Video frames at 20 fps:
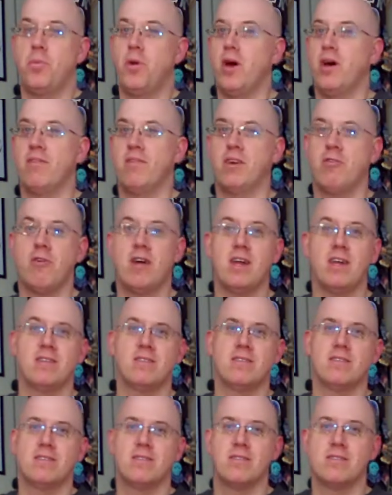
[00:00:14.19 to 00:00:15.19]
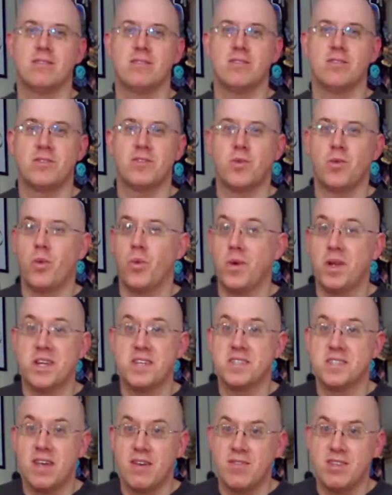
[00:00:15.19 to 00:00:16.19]
y'all have a great
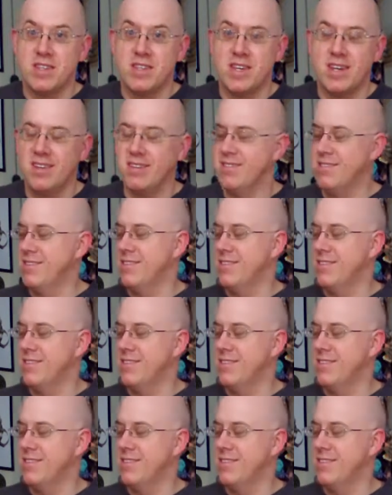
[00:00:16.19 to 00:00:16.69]
2017.